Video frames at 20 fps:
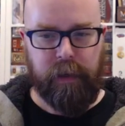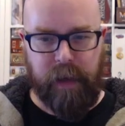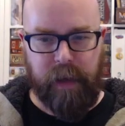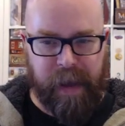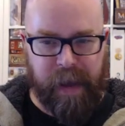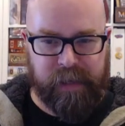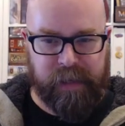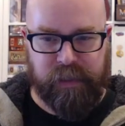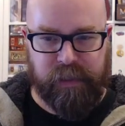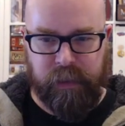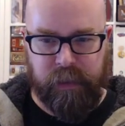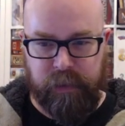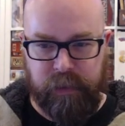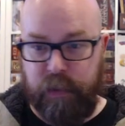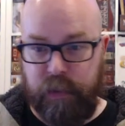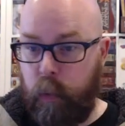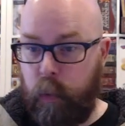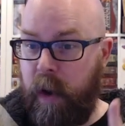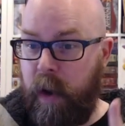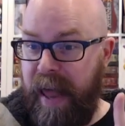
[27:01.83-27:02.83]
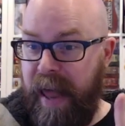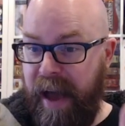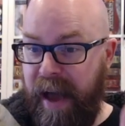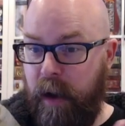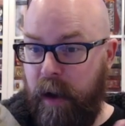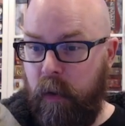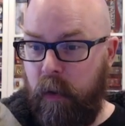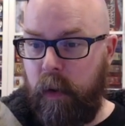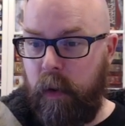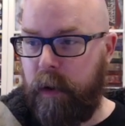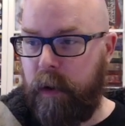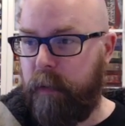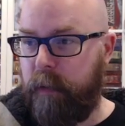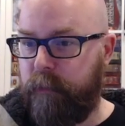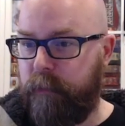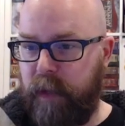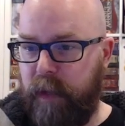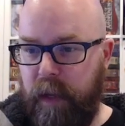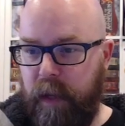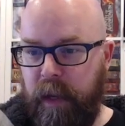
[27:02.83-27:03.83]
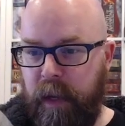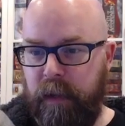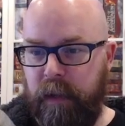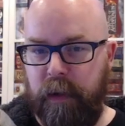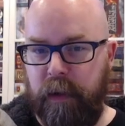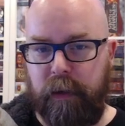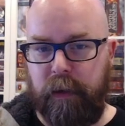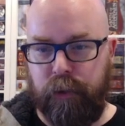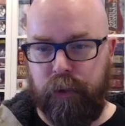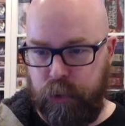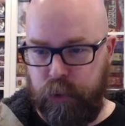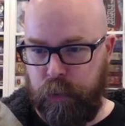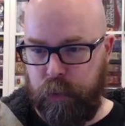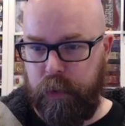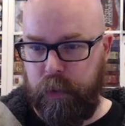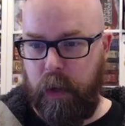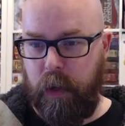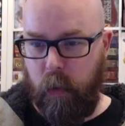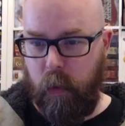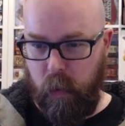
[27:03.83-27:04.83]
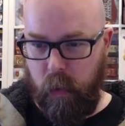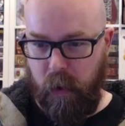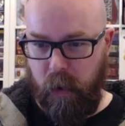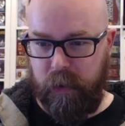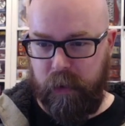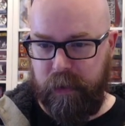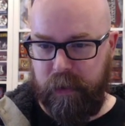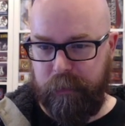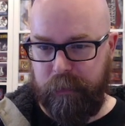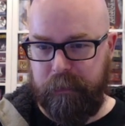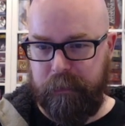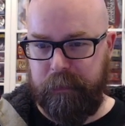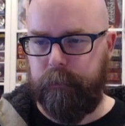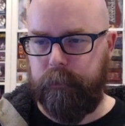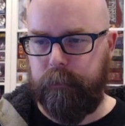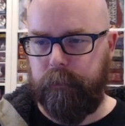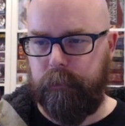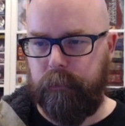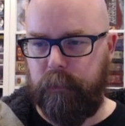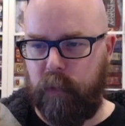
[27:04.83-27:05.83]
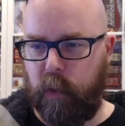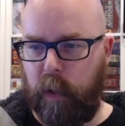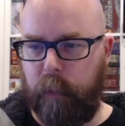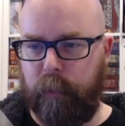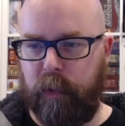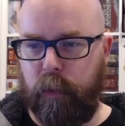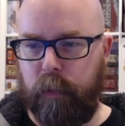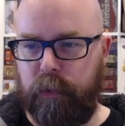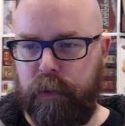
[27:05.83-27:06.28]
Excellent. So now it should work. So I'm going to